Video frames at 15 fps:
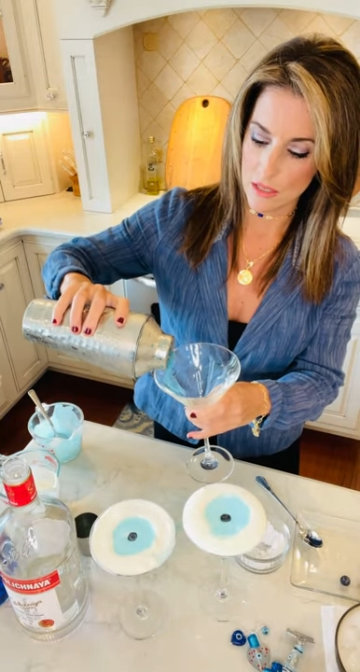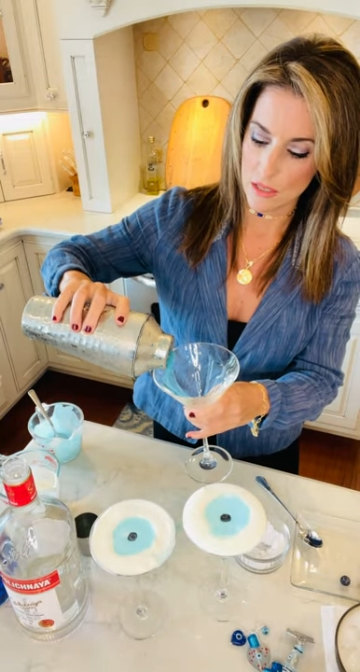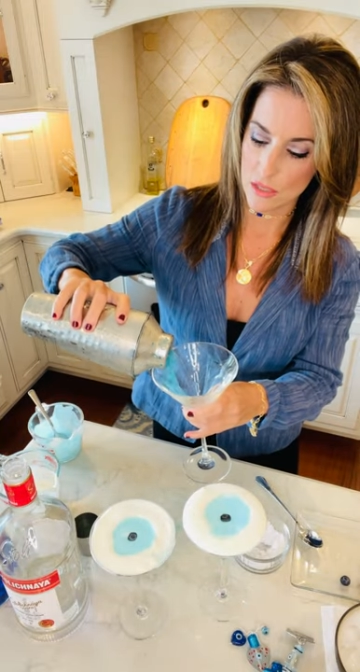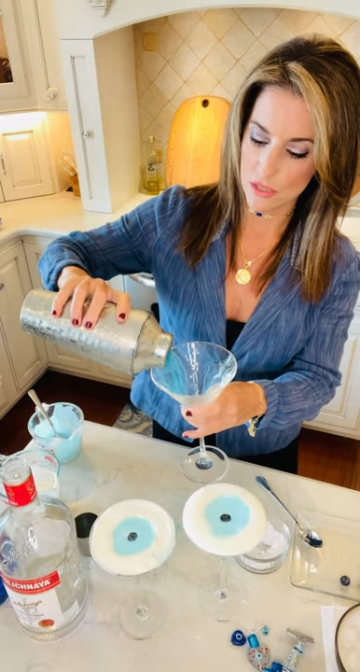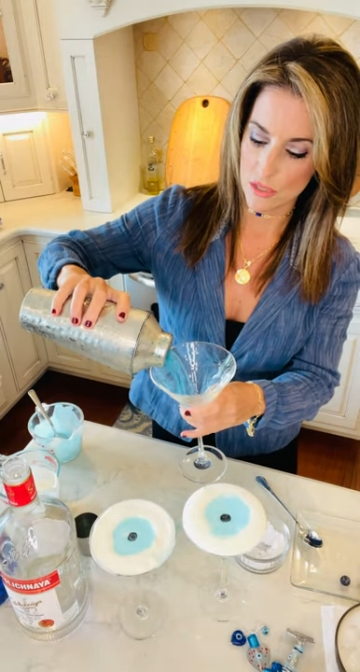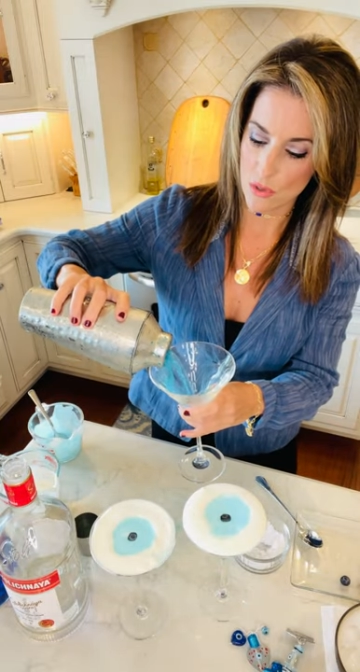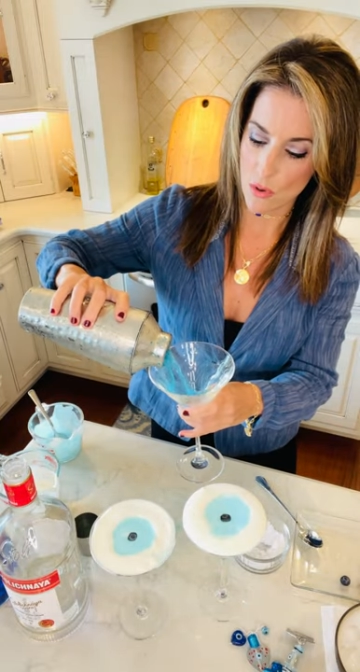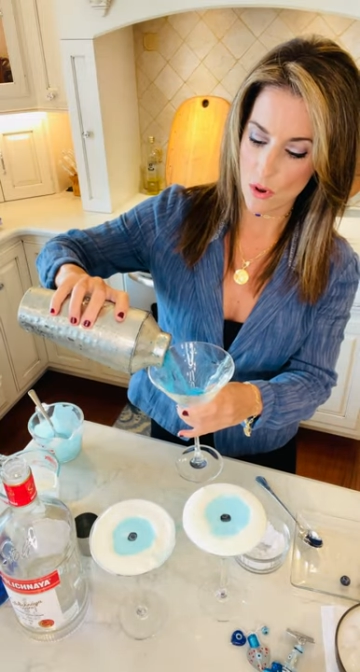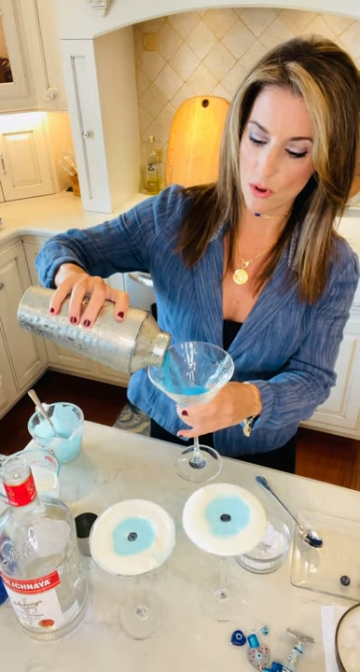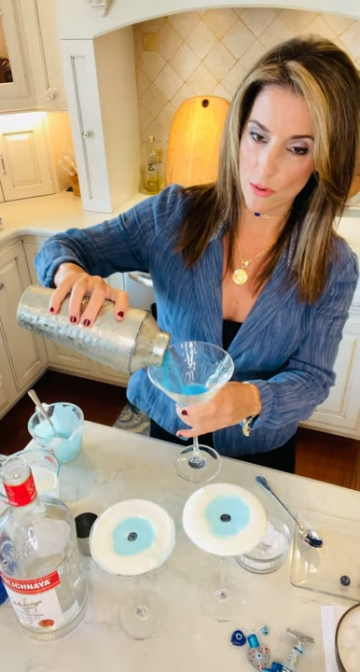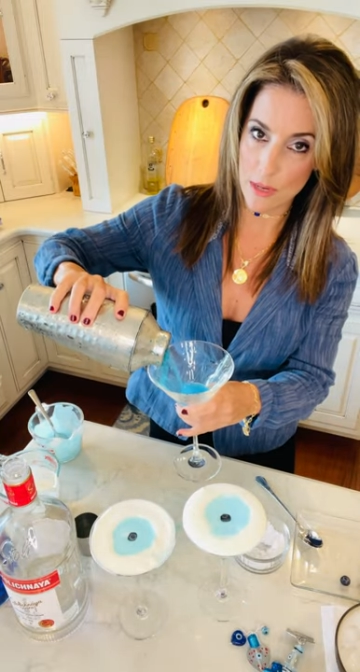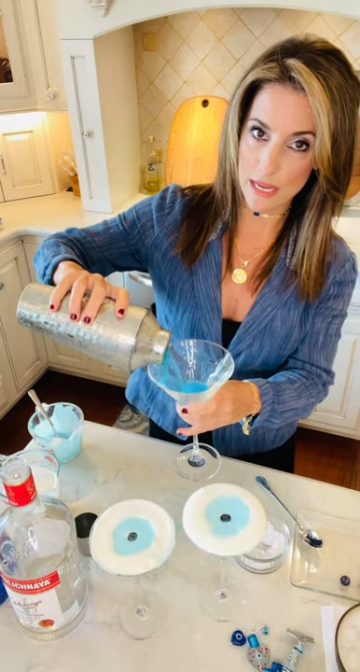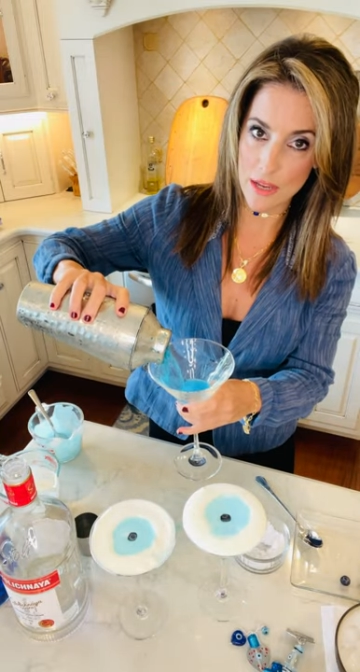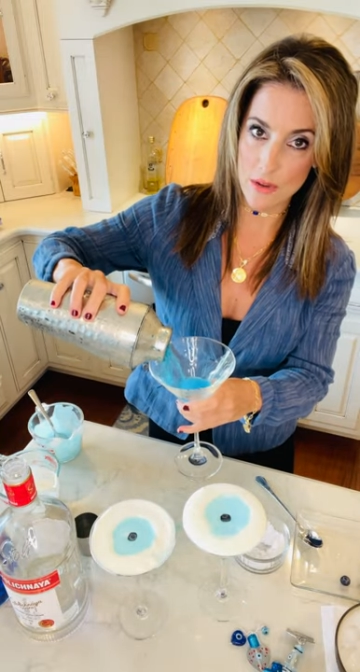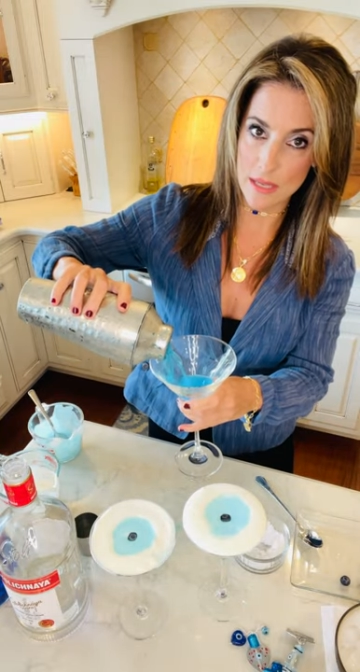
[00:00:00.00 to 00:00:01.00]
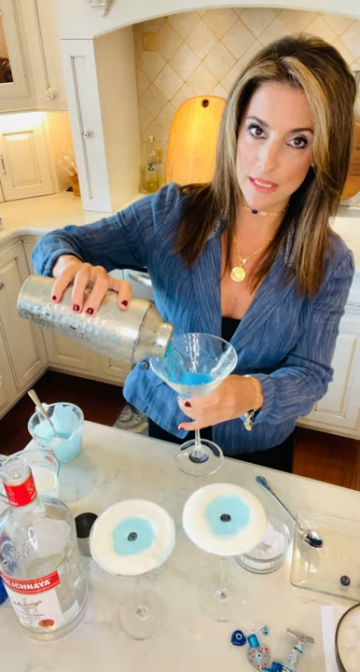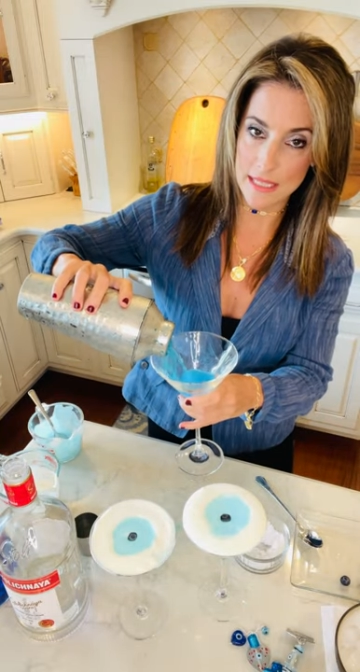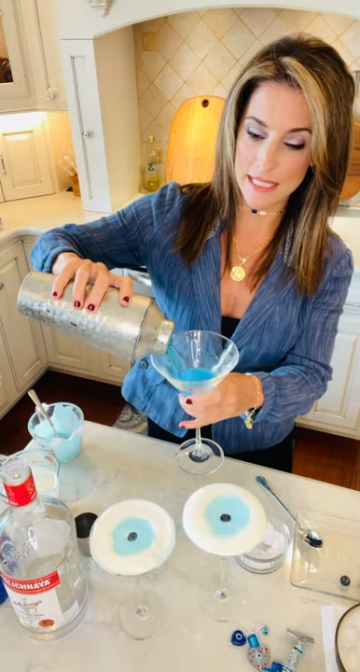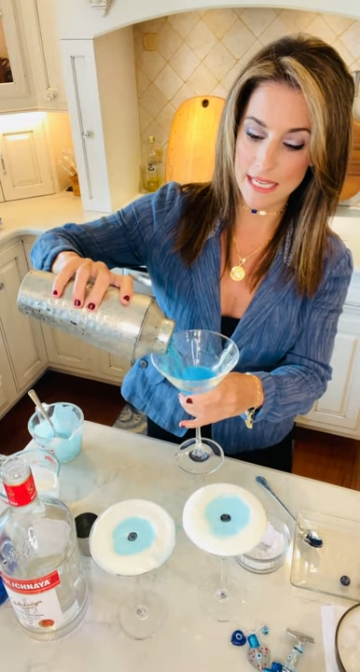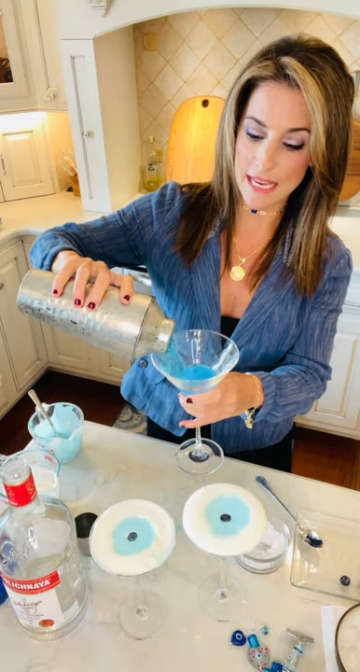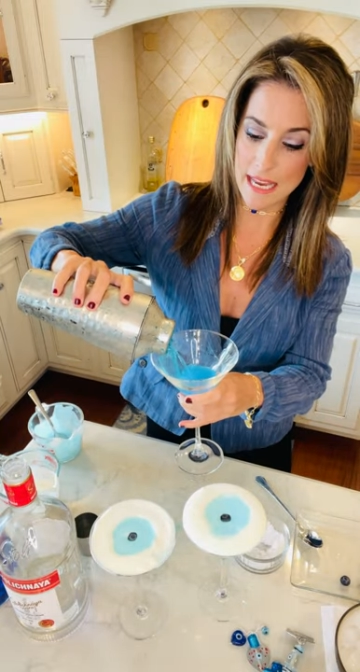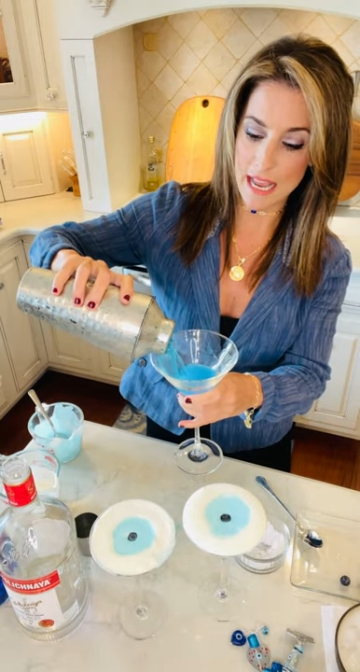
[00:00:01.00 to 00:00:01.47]
So already you can
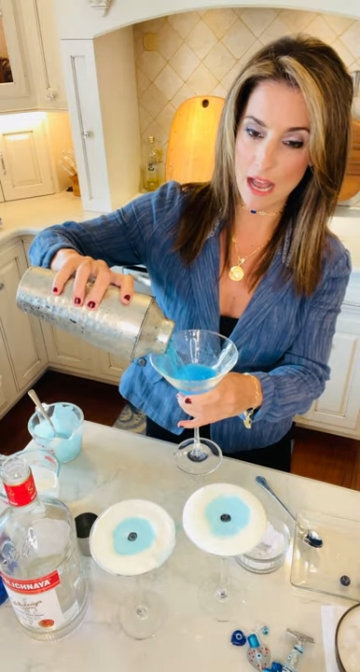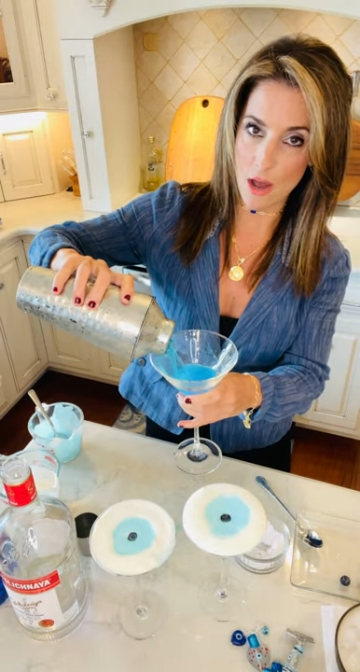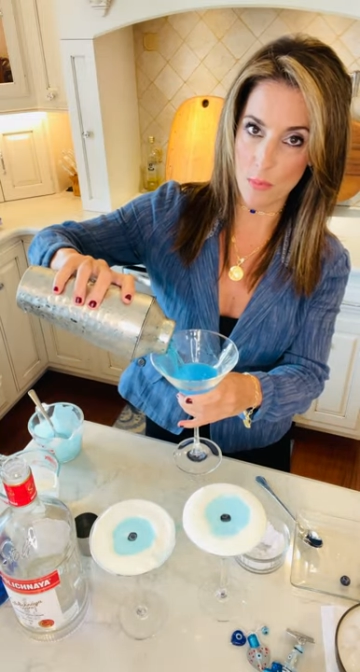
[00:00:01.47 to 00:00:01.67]
see how